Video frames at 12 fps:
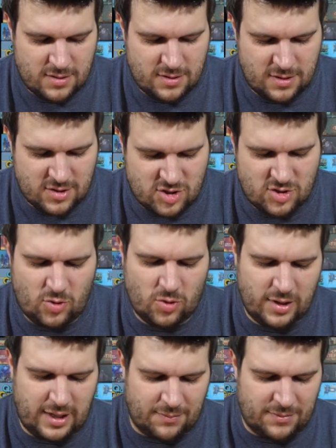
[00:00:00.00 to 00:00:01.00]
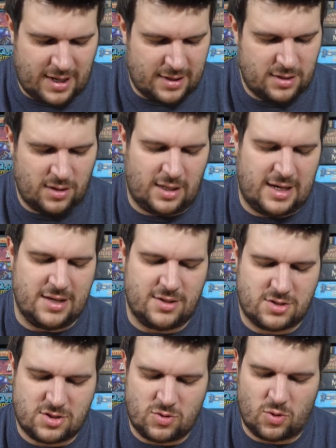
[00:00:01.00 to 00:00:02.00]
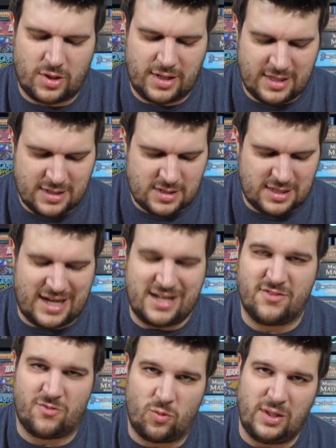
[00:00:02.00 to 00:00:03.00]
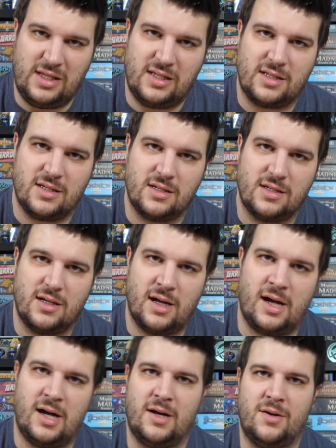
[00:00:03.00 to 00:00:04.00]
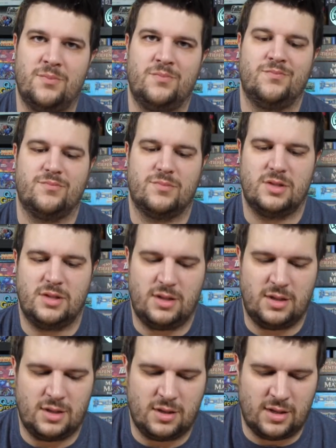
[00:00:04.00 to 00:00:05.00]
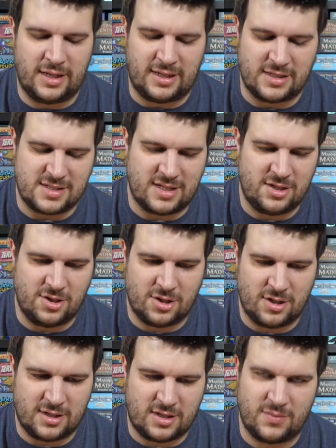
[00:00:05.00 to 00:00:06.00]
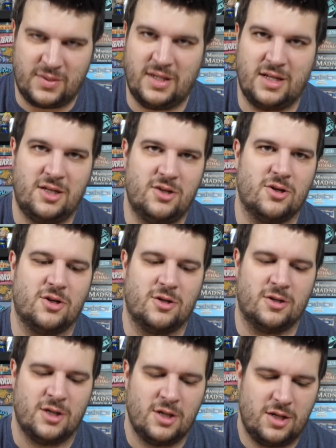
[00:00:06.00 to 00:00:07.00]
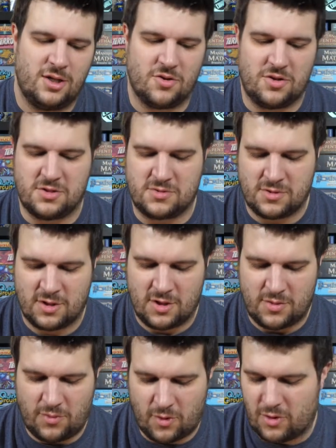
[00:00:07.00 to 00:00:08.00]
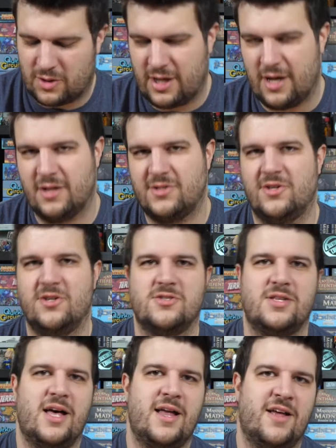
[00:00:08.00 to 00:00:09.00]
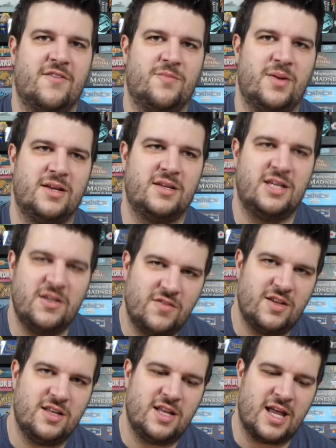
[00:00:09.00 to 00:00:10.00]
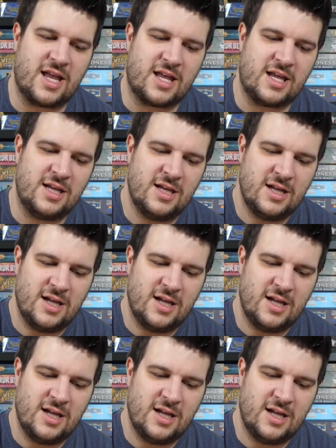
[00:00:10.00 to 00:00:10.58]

the story, I'm not going to lie, the story is kind of weak. Like I said, you're at the beginning, you're, these mortal characters that have been given a